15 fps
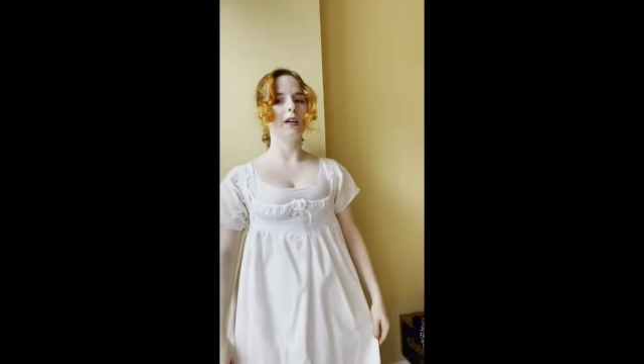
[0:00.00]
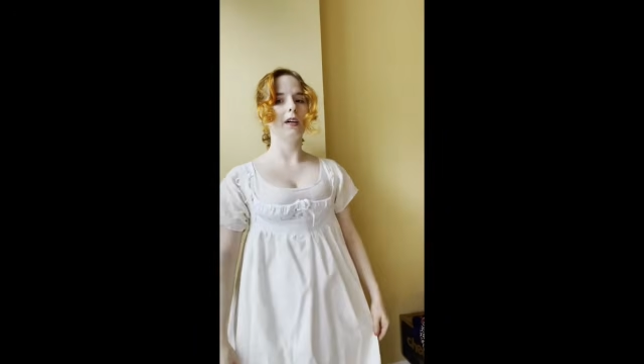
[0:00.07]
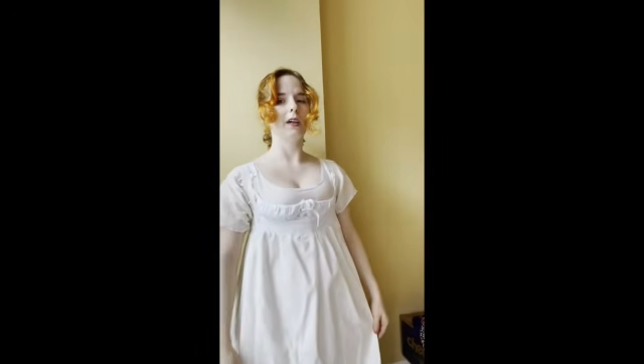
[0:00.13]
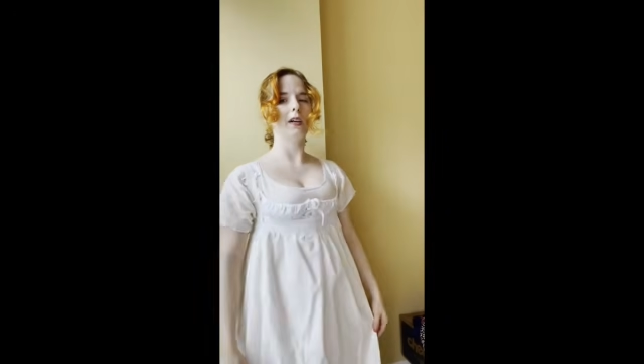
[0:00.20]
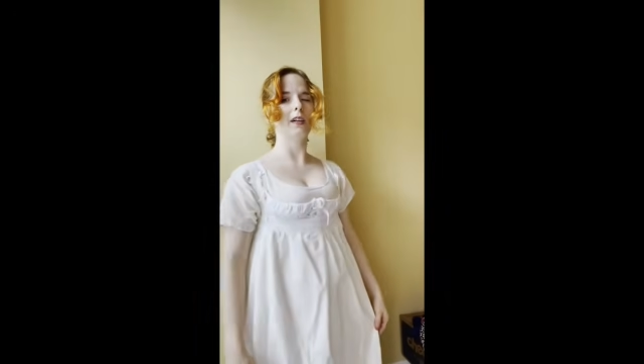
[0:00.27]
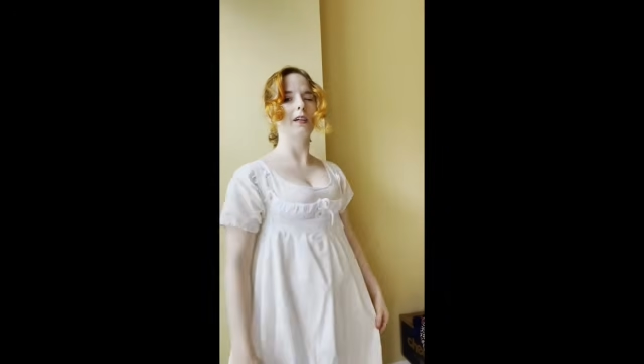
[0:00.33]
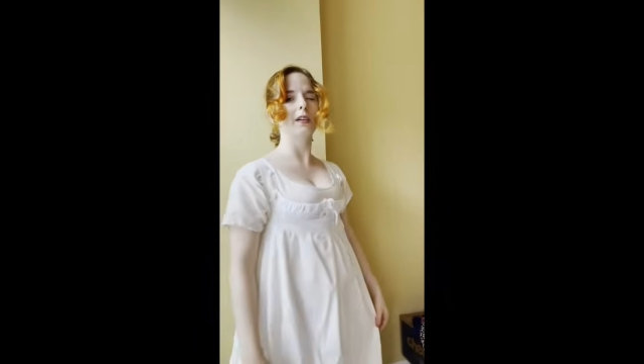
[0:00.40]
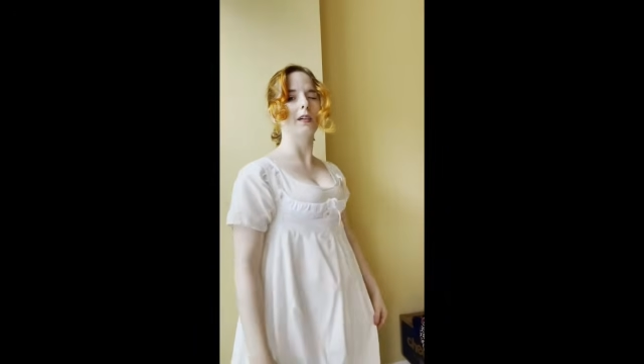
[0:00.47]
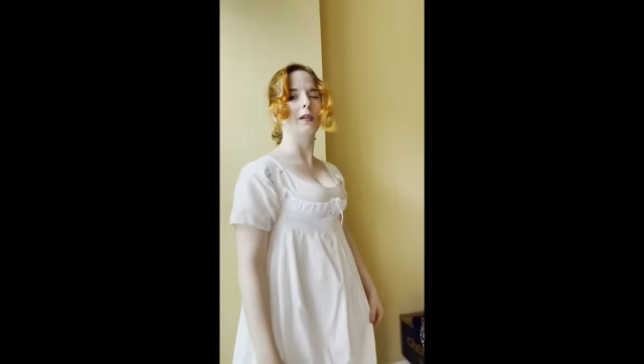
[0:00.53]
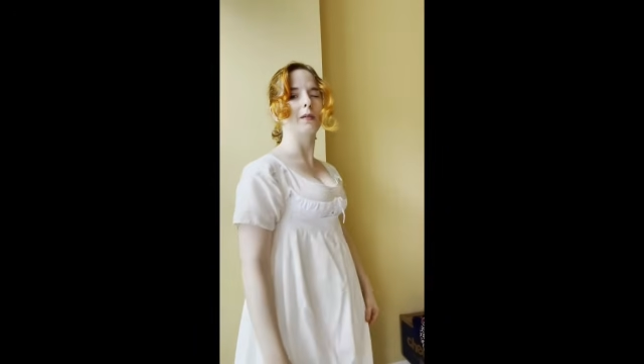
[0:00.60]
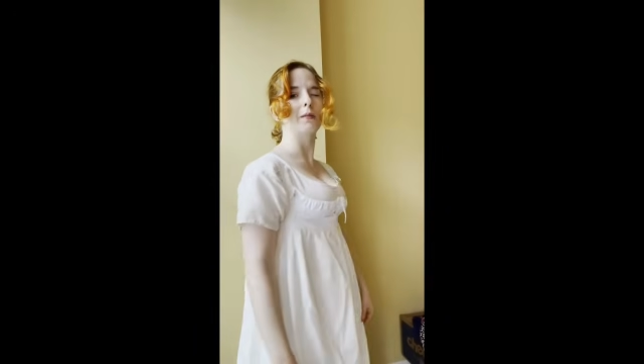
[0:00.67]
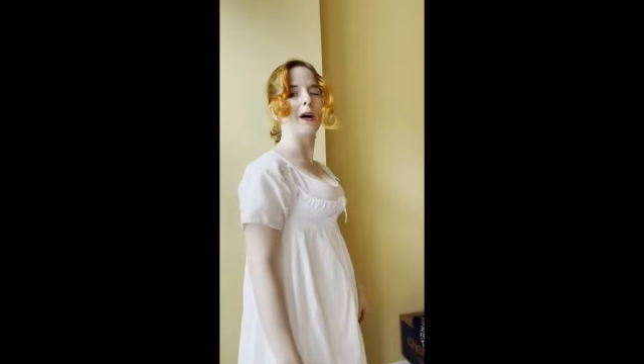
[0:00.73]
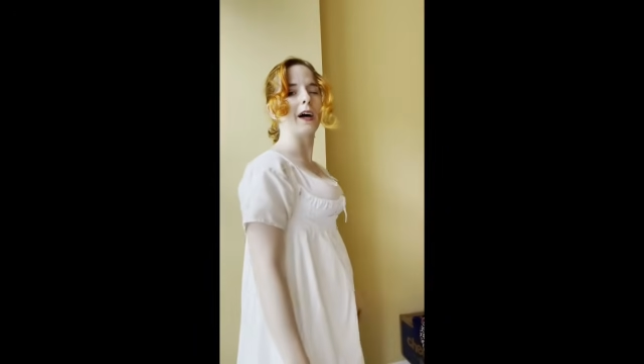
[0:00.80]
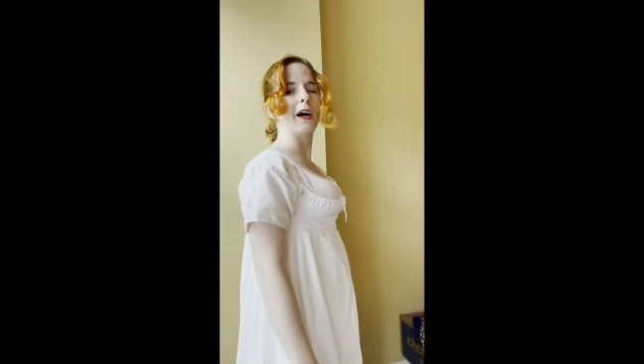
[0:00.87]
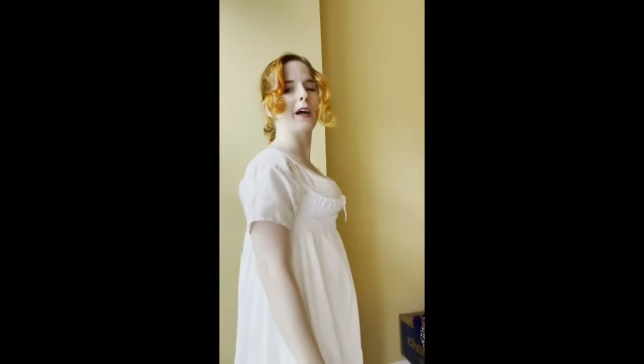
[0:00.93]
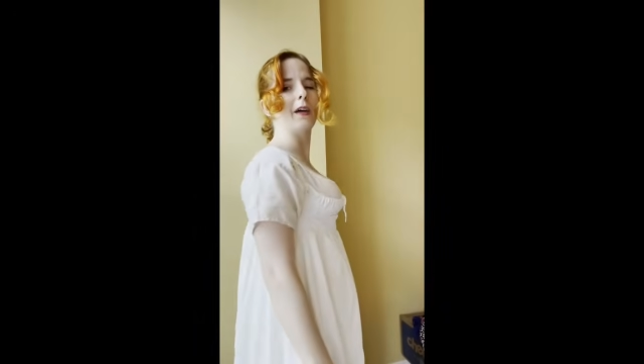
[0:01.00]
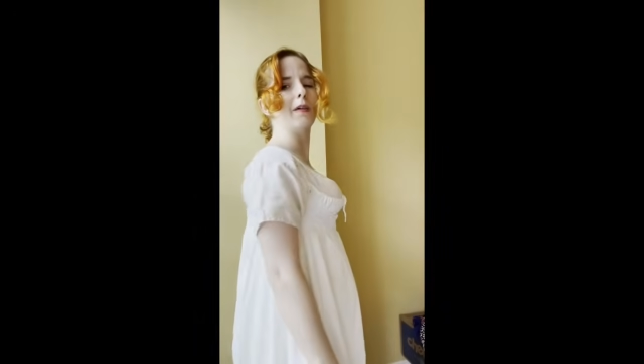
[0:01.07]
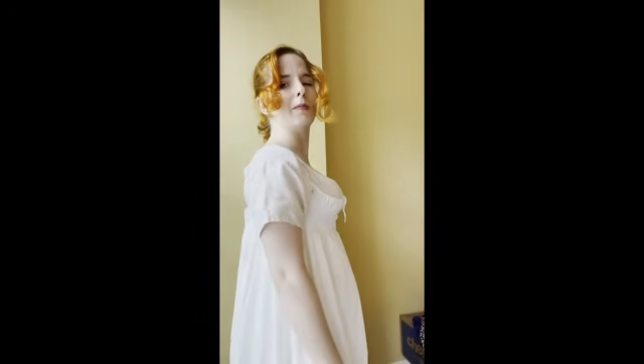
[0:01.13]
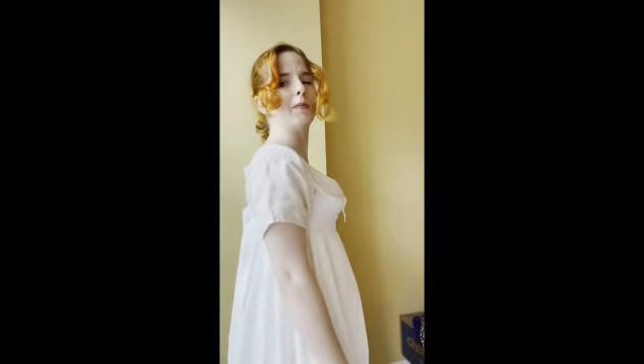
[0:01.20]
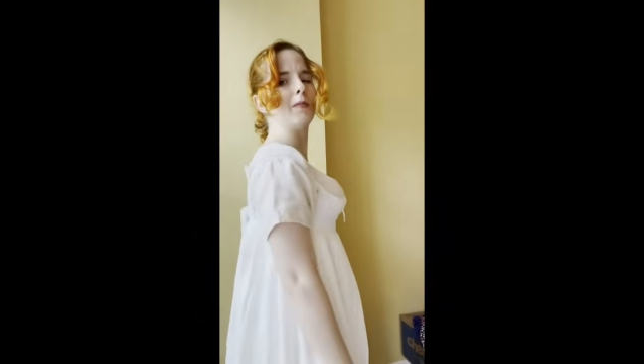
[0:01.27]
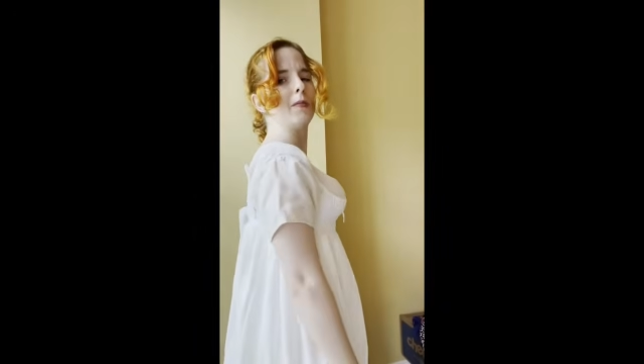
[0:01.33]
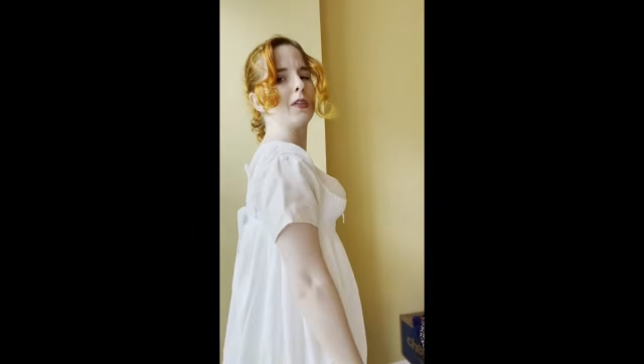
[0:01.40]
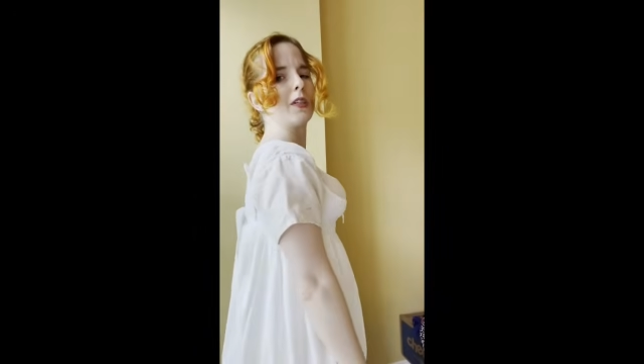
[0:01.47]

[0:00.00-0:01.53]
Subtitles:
I am